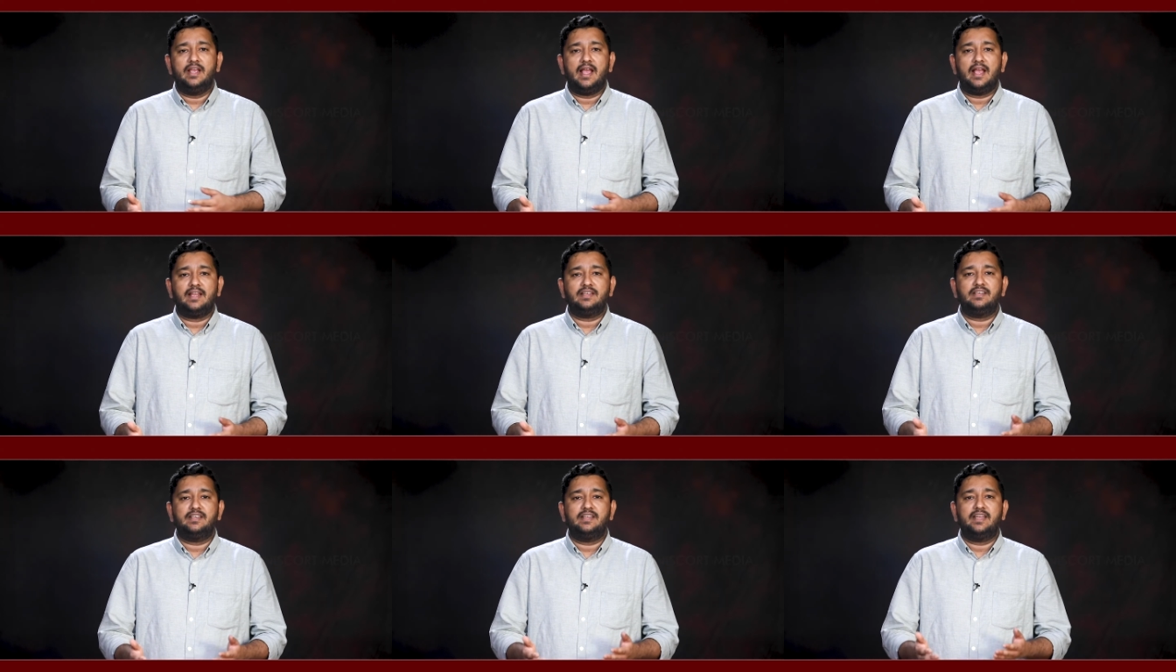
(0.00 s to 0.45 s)

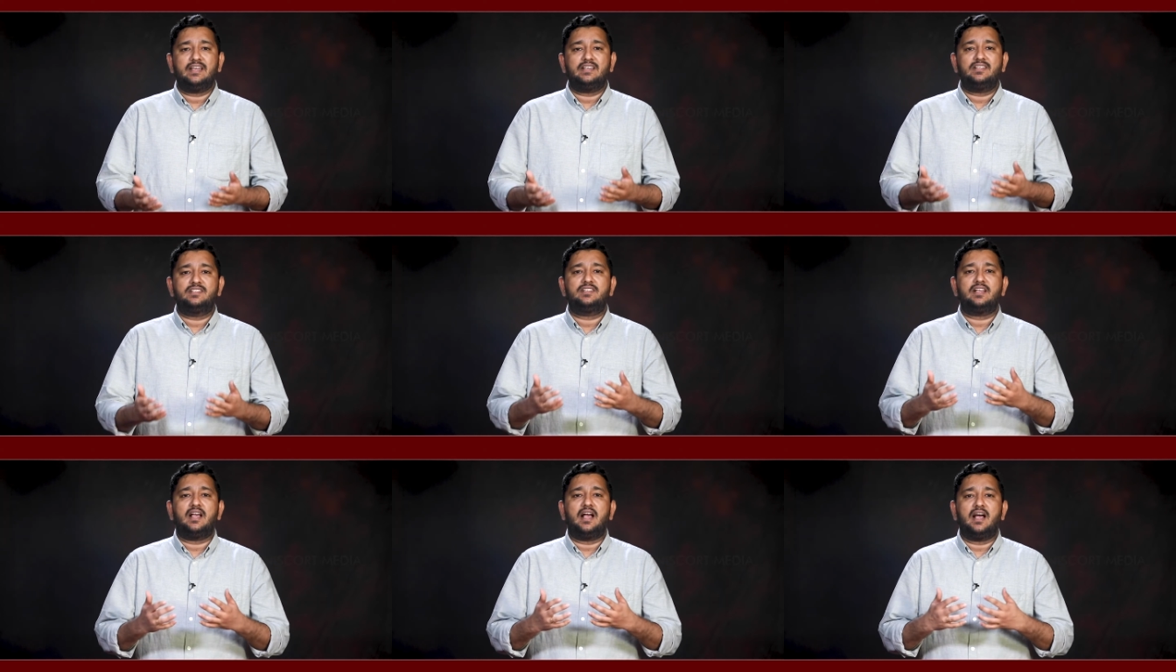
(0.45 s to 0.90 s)
and
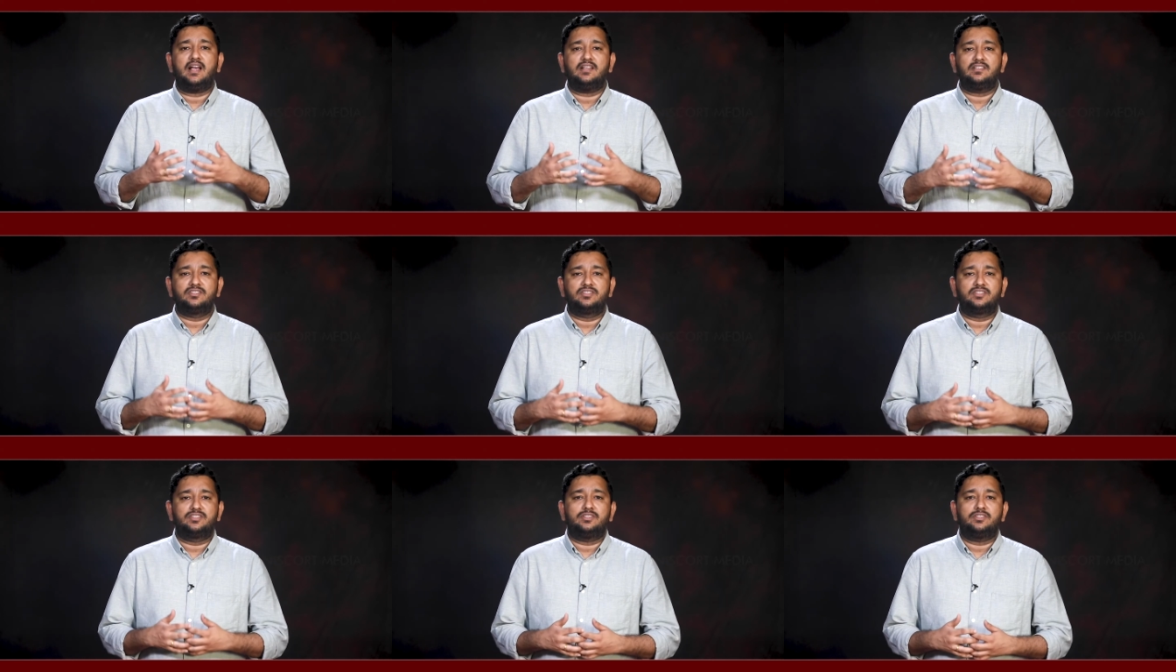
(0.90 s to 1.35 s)
gets
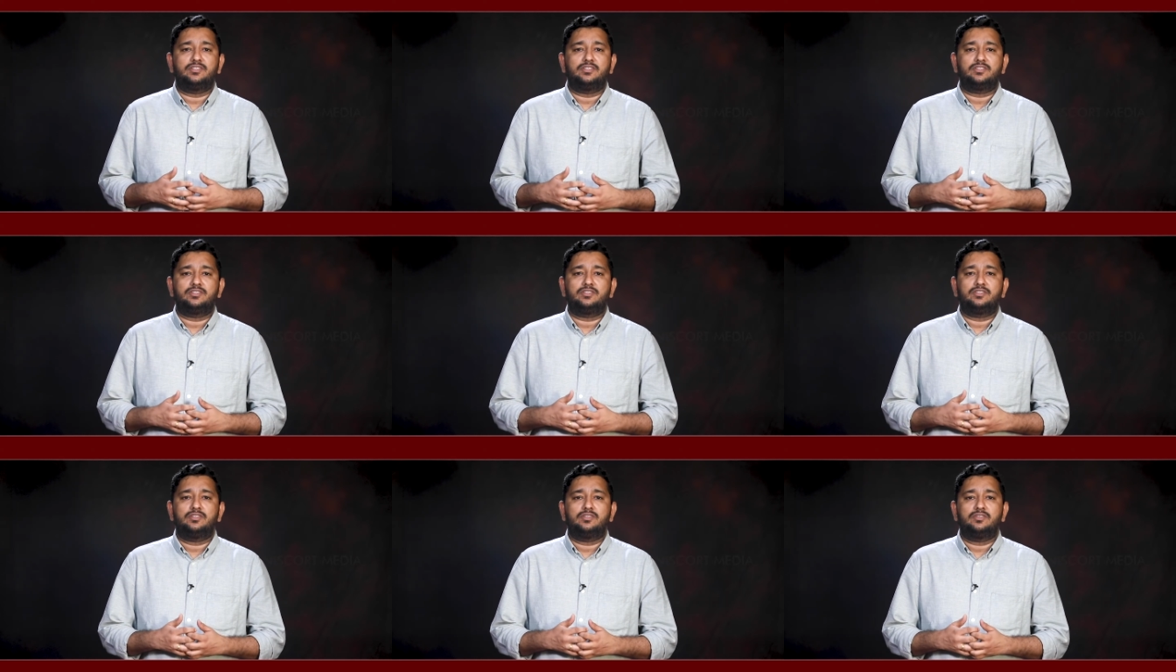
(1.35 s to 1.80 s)

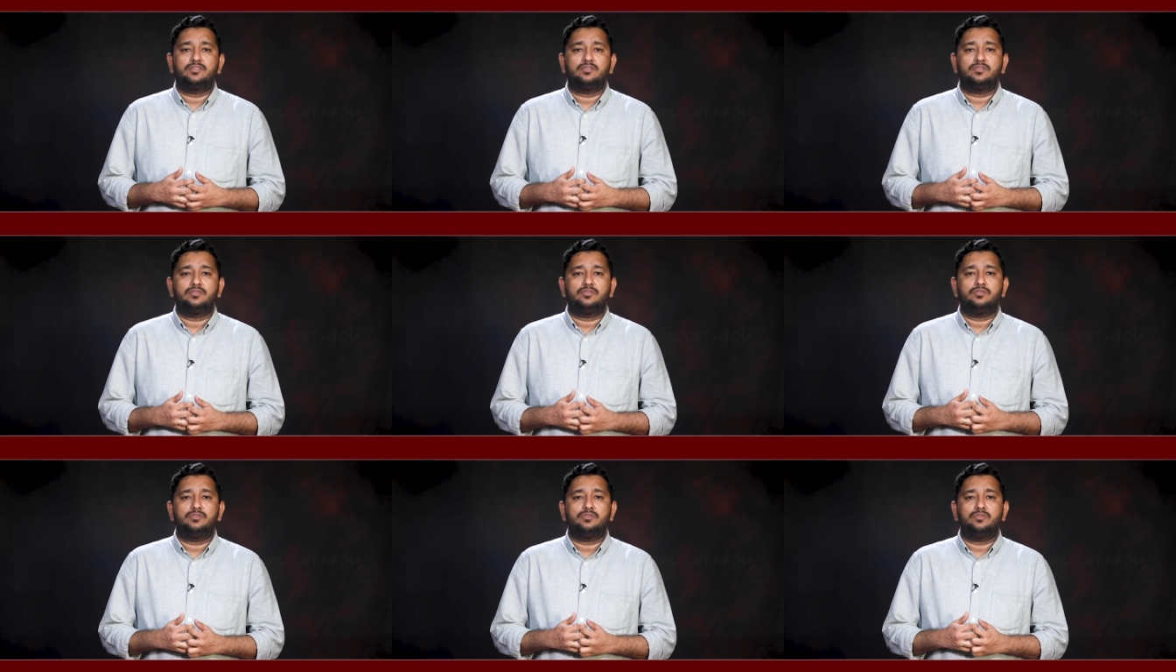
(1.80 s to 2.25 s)
answers
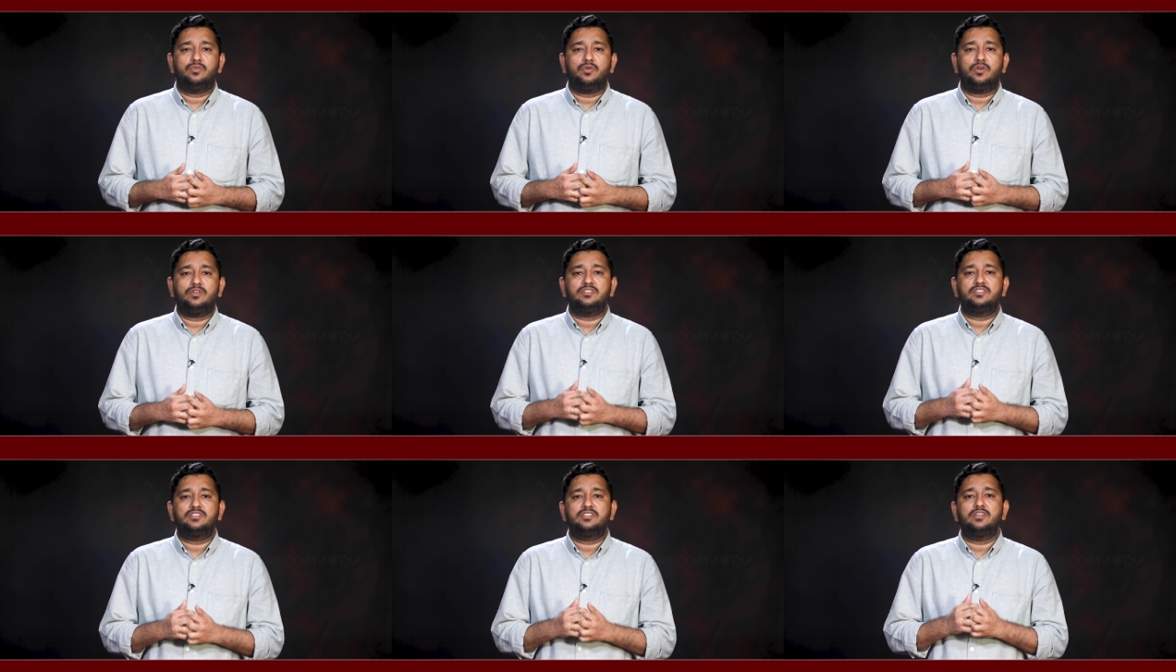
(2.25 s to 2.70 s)

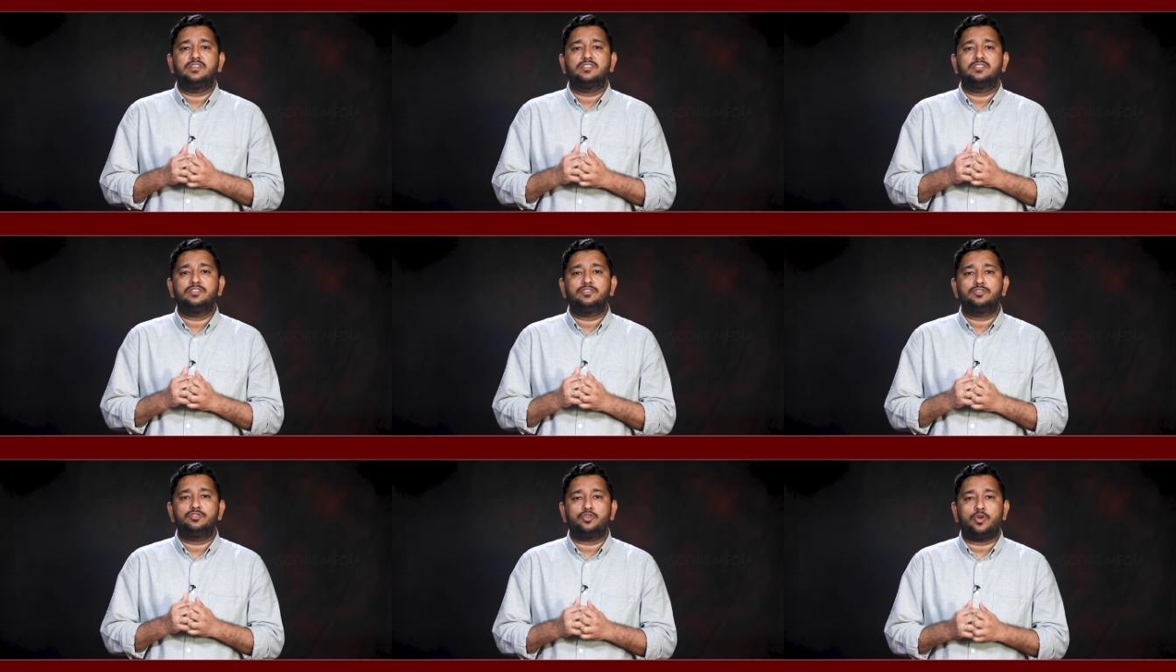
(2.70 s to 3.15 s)
on
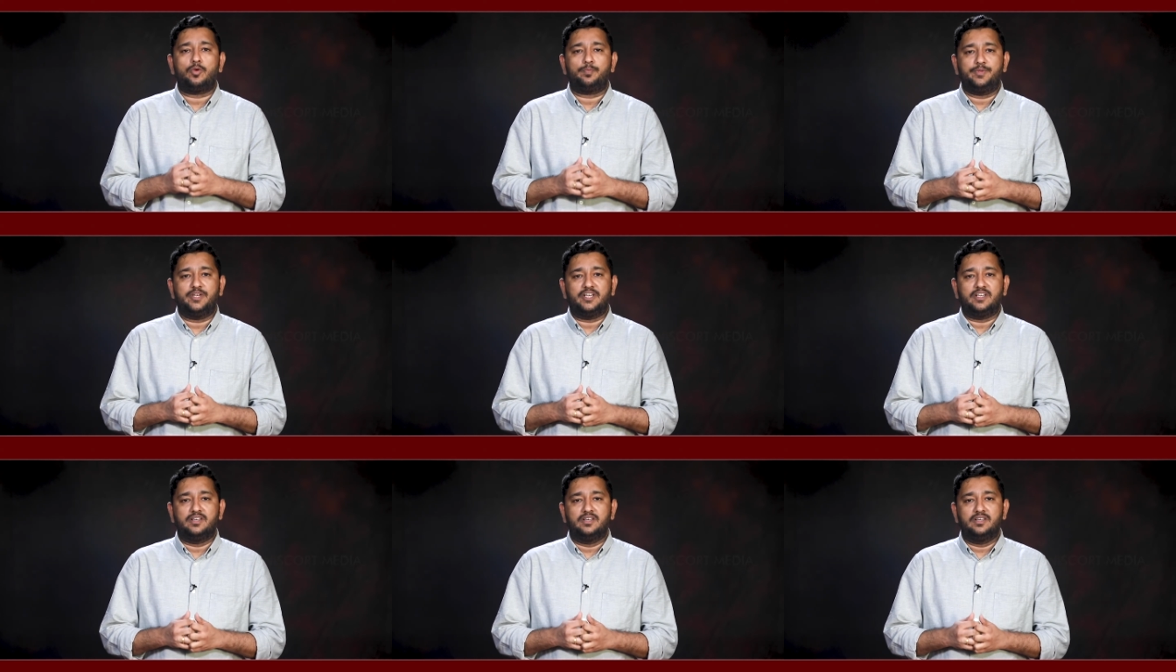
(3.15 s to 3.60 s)
certain
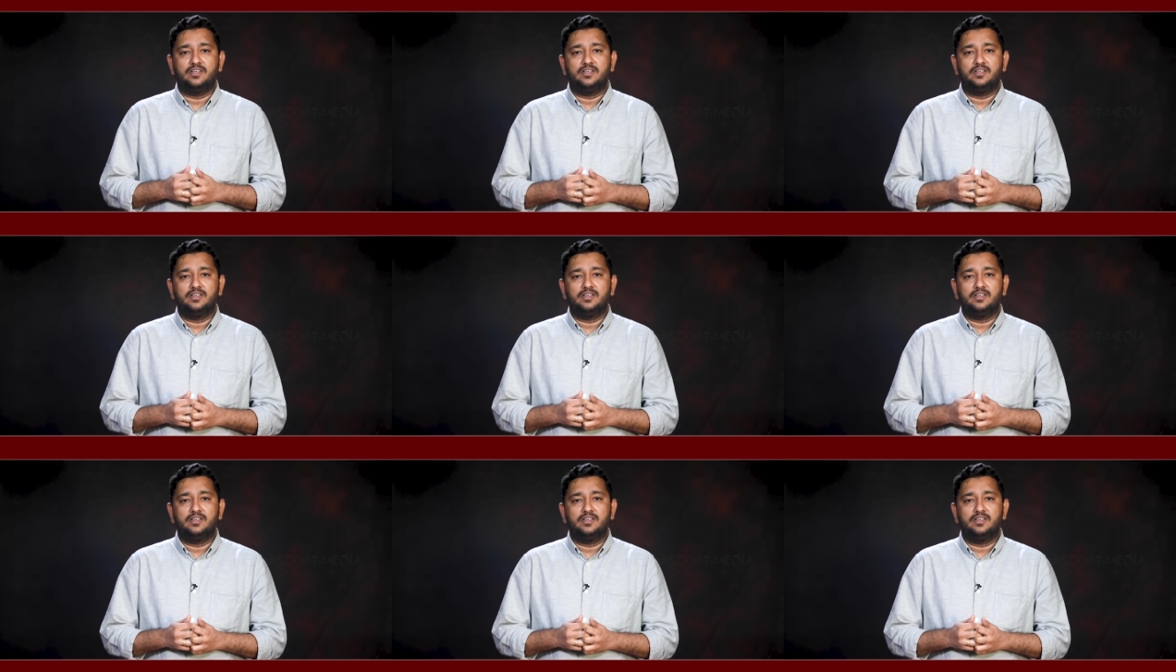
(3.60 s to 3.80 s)
topic.